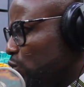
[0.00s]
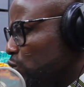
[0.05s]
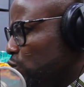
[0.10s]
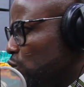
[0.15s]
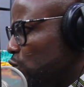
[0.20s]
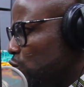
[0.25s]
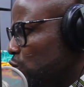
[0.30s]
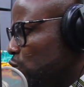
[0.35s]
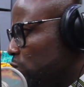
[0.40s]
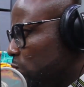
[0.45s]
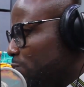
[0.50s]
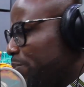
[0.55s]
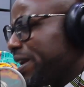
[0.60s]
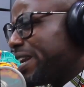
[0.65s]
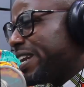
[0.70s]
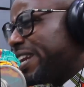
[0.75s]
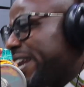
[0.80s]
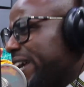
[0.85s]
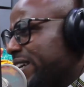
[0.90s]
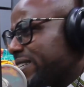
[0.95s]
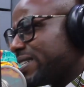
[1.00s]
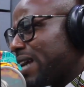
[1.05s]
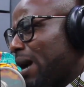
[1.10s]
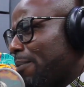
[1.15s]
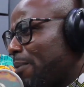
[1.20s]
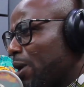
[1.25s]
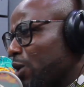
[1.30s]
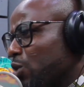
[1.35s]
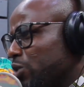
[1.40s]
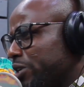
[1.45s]
You speak less
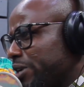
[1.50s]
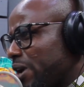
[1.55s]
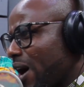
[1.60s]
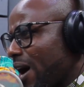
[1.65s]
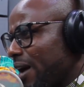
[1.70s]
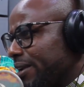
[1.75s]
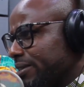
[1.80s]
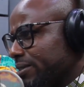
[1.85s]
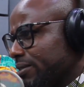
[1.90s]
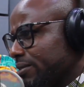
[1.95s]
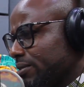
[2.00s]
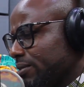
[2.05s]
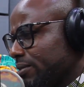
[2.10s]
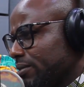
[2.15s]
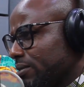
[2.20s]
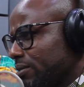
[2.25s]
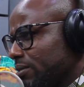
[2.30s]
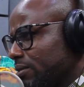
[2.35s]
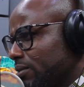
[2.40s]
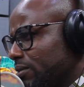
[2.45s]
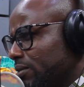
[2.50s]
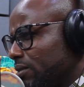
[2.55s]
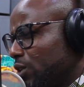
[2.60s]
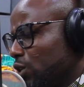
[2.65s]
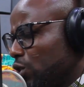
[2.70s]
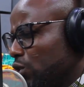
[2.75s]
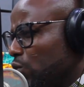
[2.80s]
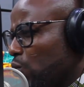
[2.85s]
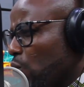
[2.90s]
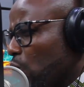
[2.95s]
about your dad.
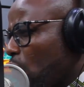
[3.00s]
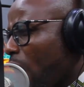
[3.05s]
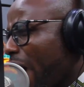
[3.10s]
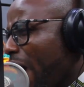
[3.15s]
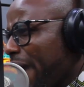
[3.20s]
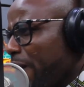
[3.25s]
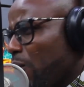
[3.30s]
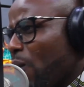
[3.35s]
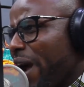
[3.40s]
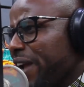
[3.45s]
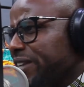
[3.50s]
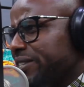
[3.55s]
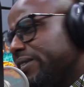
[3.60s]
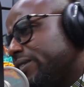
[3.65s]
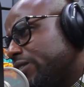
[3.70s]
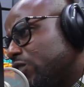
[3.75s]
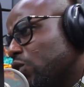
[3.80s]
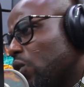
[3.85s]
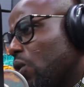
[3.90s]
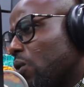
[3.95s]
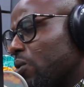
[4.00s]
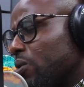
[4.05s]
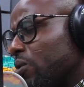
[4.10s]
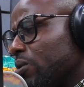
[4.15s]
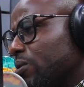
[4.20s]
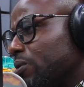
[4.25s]
Why is it so?